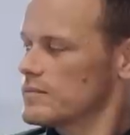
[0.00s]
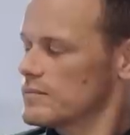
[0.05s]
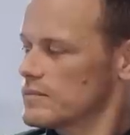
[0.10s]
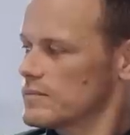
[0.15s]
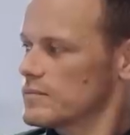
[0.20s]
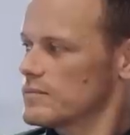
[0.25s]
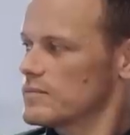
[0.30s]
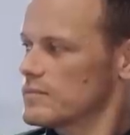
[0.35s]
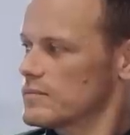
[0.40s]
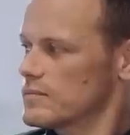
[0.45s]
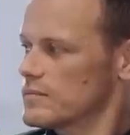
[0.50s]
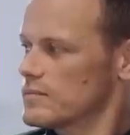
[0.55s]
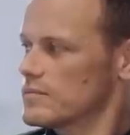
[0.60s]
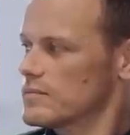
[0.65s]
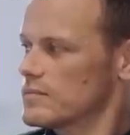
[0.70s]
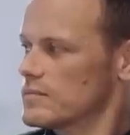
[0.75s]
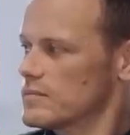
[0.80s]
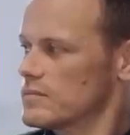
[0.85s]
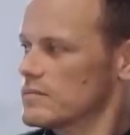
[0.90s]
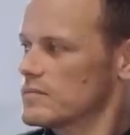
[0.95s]

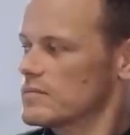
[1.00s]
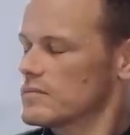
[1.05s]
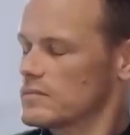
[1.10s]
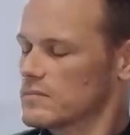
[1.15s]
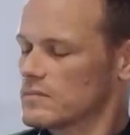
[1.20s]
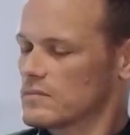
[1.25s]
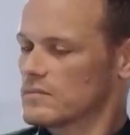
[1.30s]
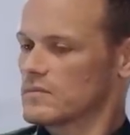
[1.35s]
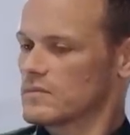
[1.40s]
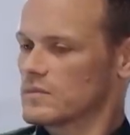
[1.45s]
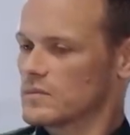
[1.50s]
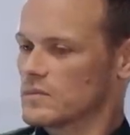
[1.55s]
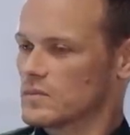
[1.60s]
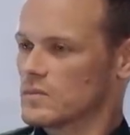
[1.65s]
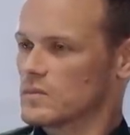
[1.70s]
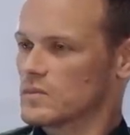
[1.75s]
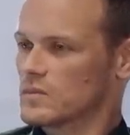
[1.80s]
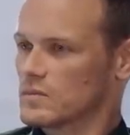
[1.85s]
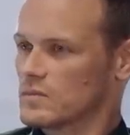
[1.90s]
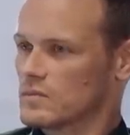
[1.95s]

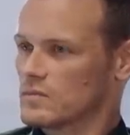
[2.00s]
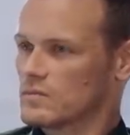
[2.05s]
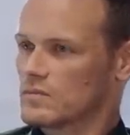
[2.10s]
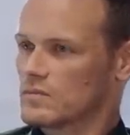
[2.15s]
(silent)